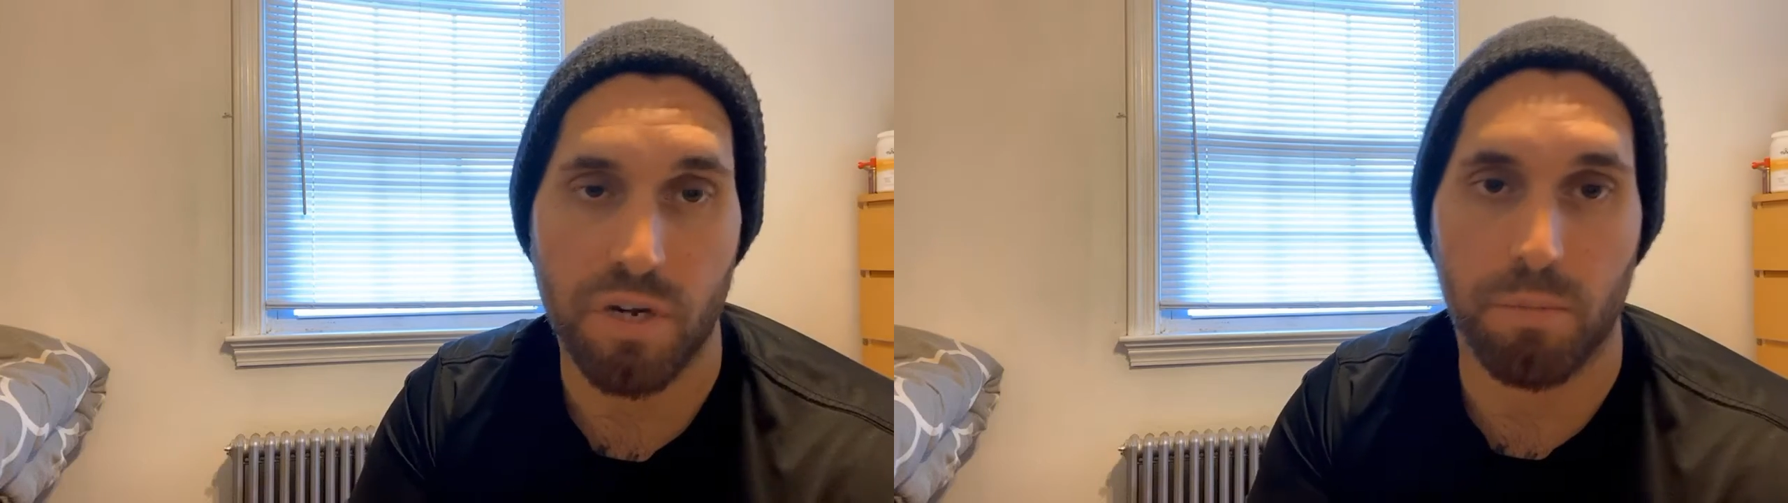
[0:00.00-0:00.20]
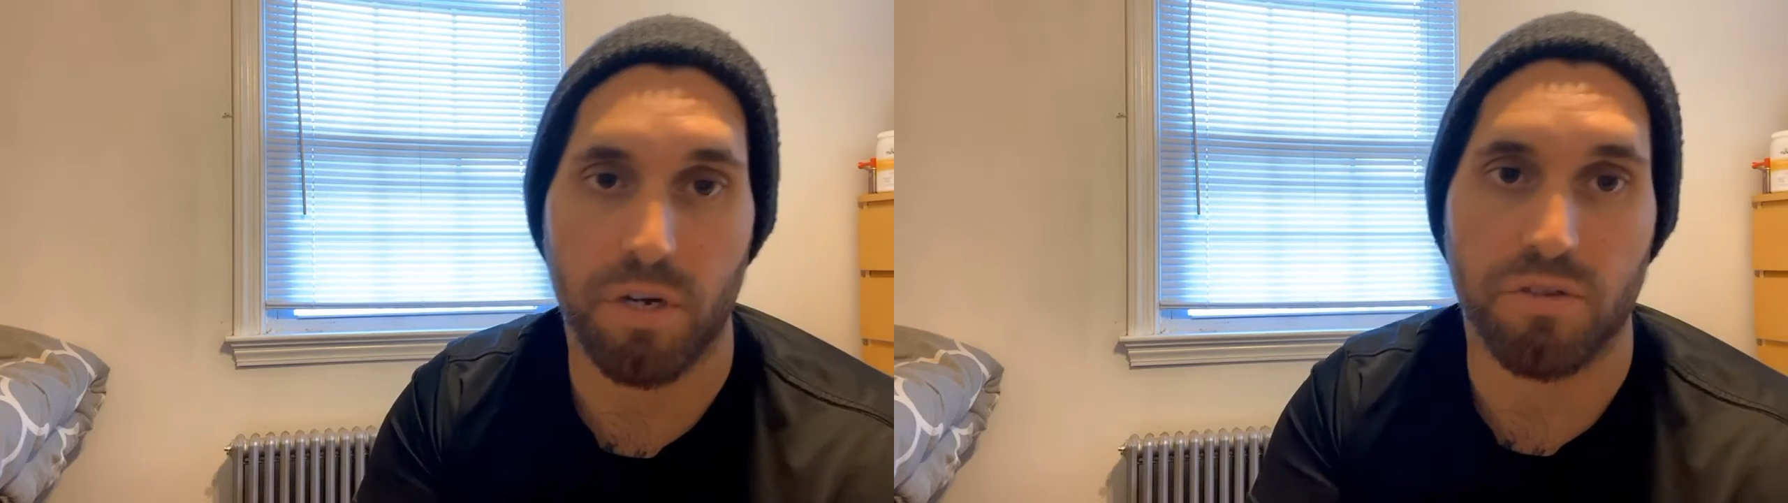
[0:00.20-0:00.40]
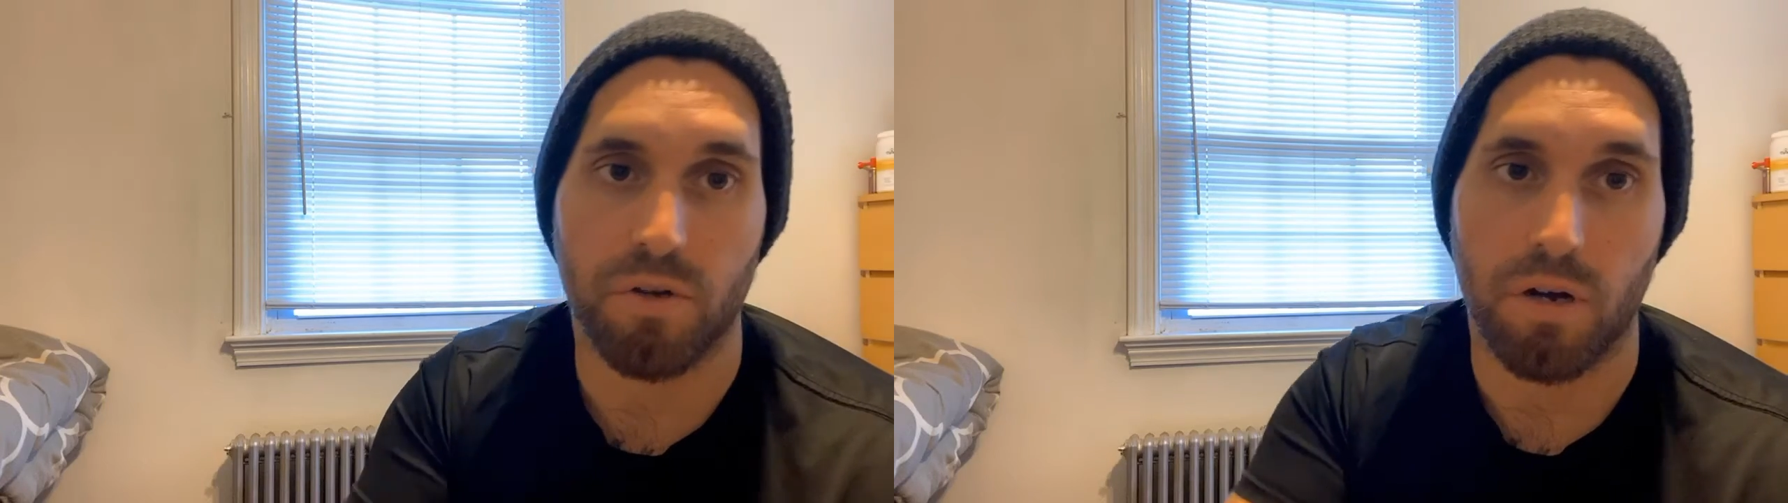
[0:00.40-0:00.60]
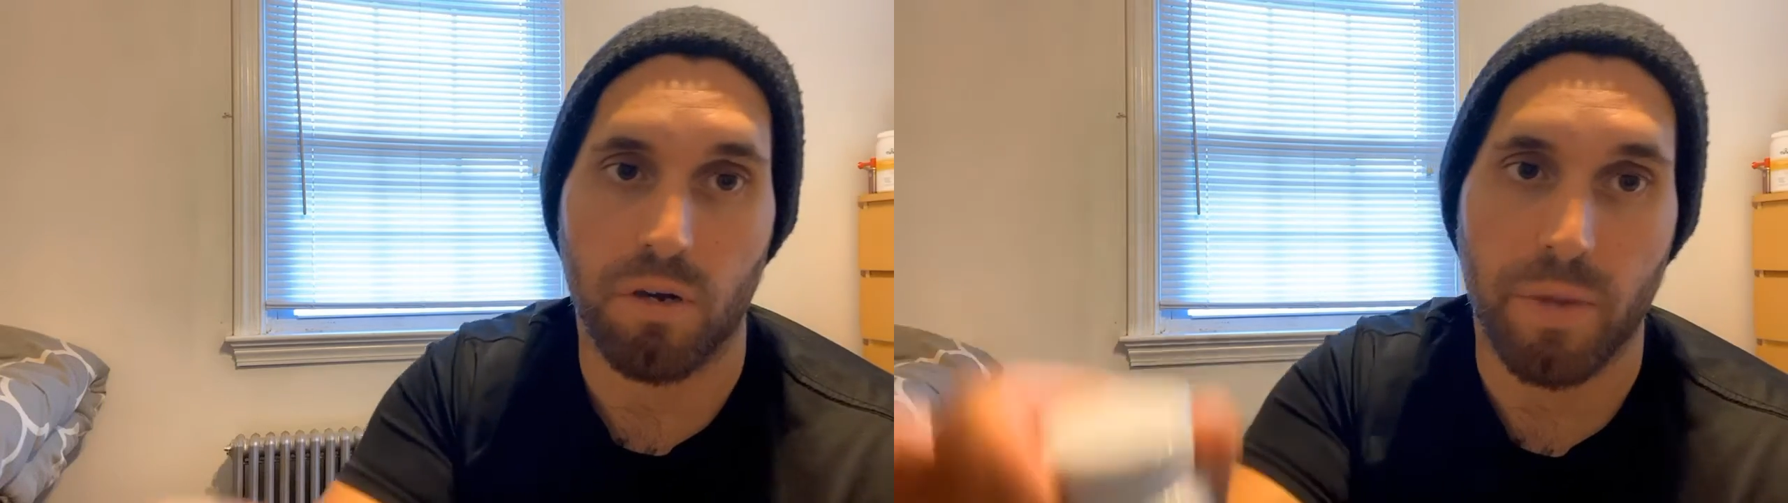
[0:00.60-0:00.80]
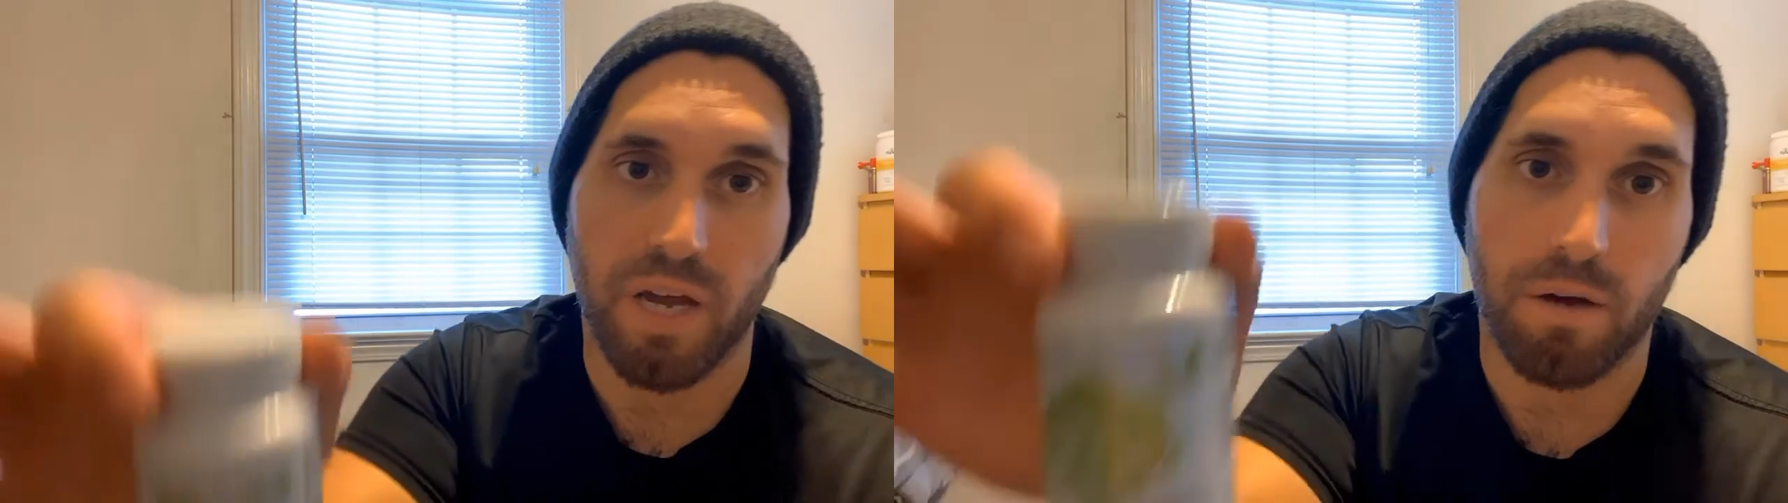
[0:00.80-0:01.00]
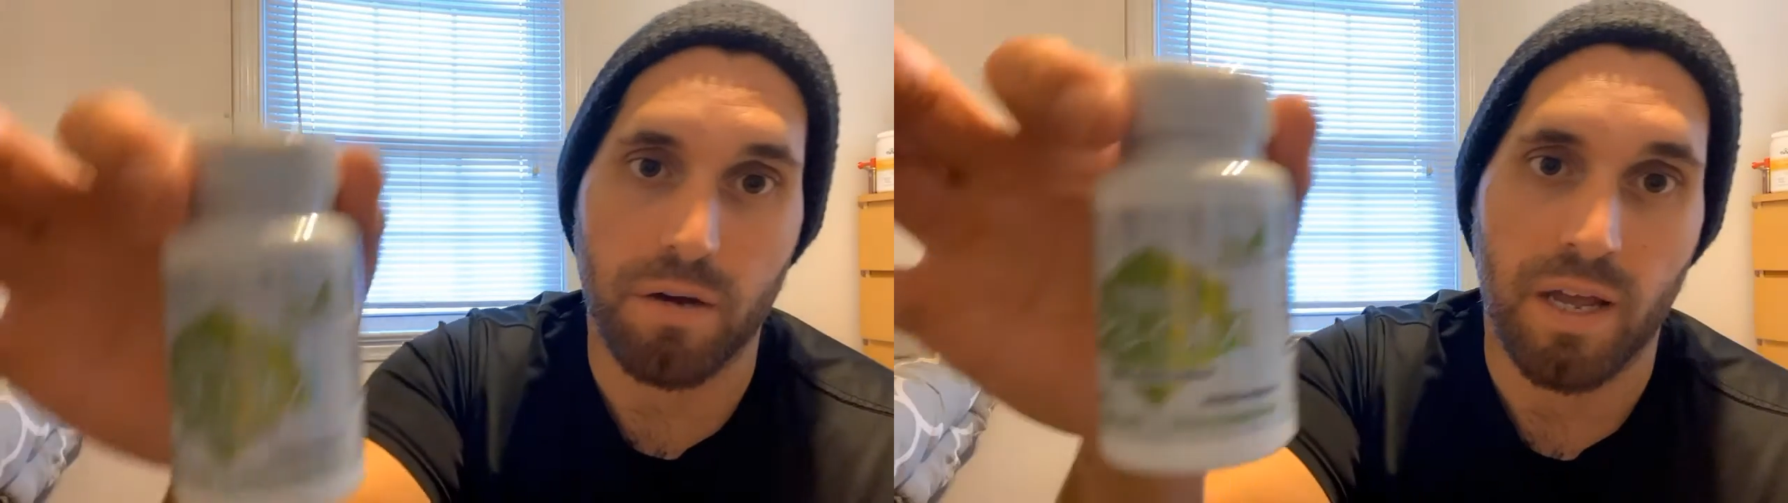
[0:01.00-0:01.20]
and I'm going to talk about